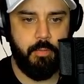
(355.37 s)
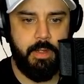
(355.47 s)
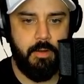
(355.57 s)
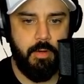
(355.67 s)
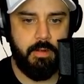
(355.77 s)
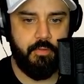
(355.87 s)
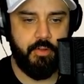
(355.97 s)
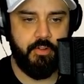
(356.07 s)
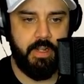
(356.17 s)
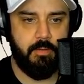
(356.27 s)
You know what? There's a
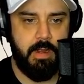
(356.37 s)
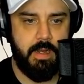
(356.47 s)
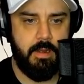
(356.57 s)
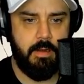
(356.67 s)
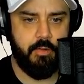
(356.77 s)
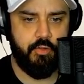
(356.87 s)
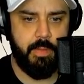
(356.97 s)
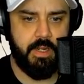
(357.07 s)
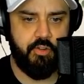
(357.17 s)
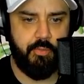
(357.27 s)
stick right here. I'll just
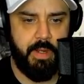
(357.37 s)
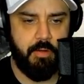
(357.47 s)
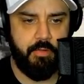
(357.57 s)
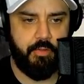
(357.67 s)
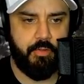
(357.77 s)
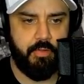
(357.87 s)
make a spirits.